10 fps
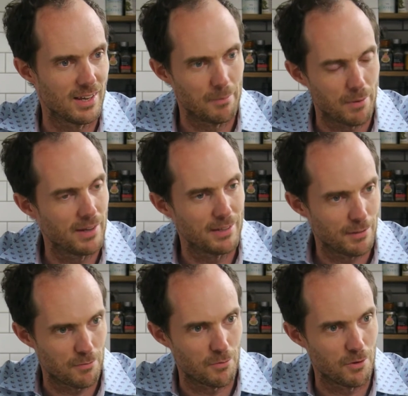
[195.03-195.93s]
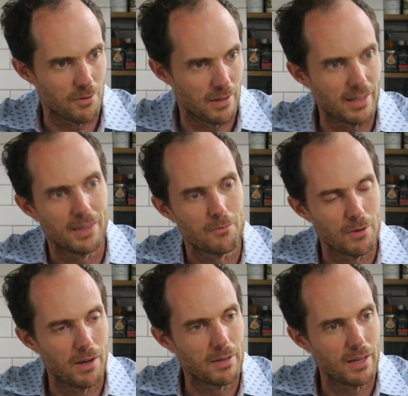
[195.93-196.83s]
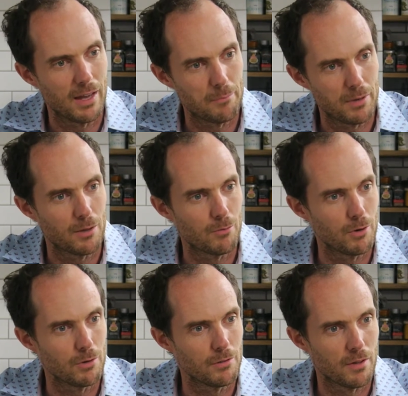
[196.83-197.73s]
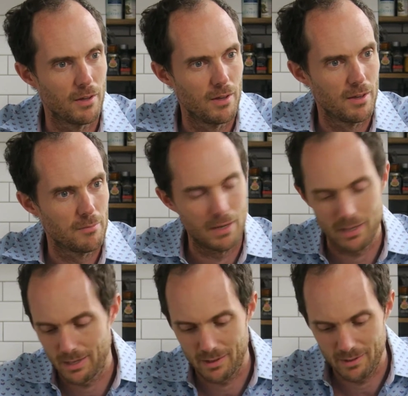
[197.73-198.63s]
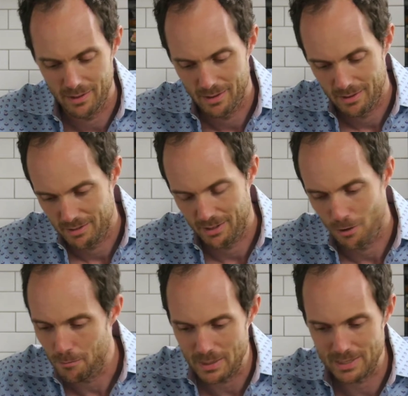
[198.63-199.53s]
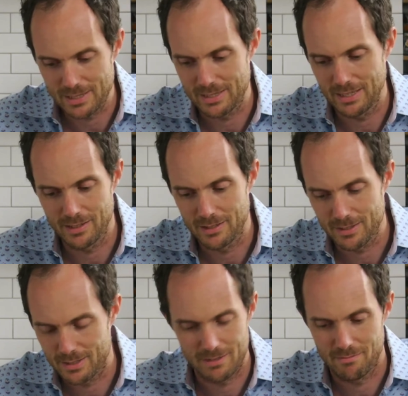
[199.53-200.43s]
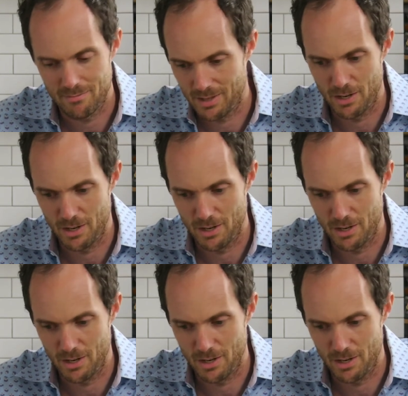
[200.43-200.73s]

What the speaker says: I play a different role. I play the role of making, business leaders,